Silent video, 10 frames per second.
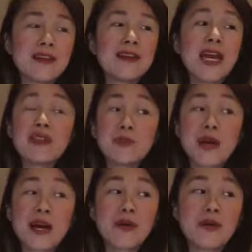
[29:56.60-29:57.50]
I breathe
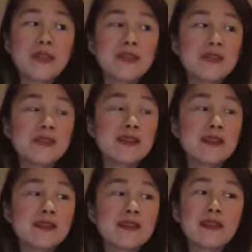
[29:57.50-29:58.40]
in power,
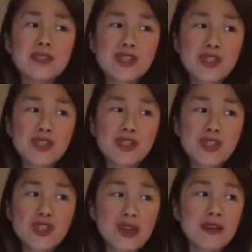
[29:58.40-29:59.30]

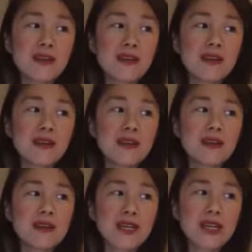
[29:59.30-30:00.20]
strength,
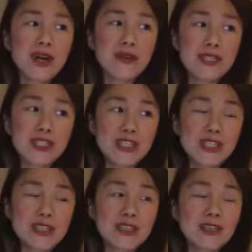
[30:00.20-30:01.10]

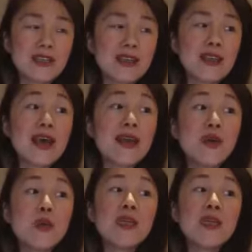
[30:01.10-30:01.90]
courage, and the